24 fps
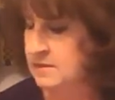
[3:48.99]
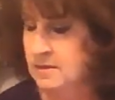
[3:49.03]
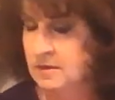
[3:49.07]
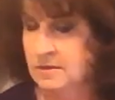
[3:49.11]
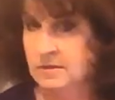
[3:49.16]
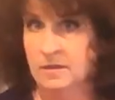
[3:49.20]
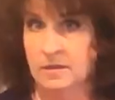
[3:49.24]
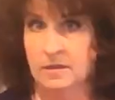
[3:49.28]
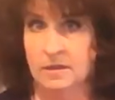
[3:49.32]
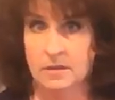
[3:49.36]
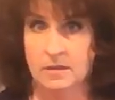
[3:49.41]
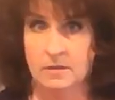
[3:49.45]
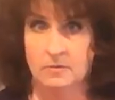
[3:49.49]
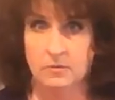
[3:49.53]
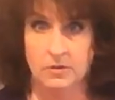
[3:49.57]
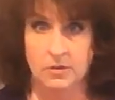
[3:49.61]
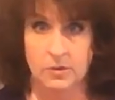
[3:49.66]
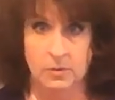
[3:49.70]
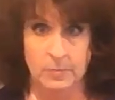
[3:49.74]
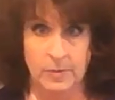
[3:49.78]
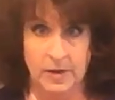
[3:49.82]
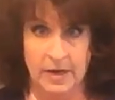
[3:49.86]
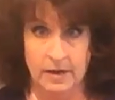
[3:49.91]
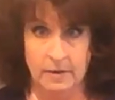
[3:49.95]
is hit it with
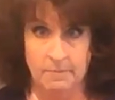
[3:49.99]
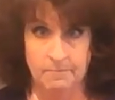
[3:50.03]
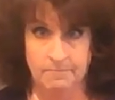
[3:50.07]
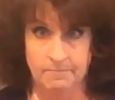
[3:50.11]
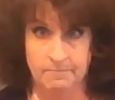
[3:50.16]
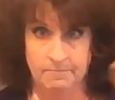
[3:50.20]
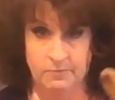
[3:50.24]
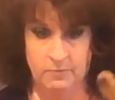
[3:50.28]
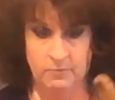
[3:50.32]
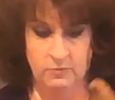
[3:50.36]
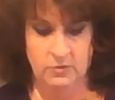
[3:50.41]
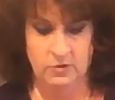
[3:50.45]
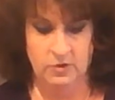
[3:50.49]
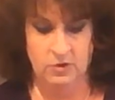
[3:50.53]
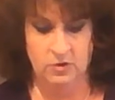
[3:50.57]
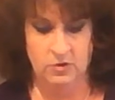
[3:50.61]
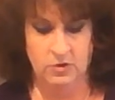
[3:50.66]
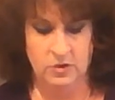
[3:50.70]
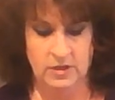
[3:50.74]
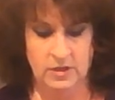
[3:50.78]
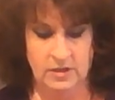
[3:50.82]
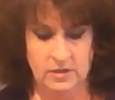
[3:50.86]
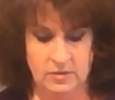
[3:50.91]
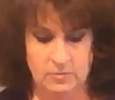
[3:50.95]
your pan with the
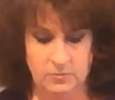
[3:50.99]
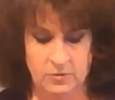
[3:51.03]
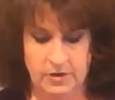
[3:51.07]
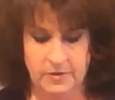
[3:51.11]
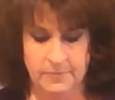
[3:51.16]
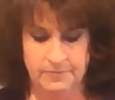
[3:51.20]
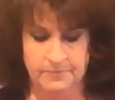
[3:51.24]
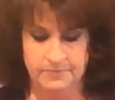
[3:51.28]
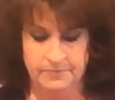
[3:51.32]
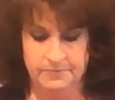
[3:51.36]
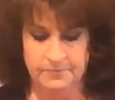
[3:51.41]
cooking spray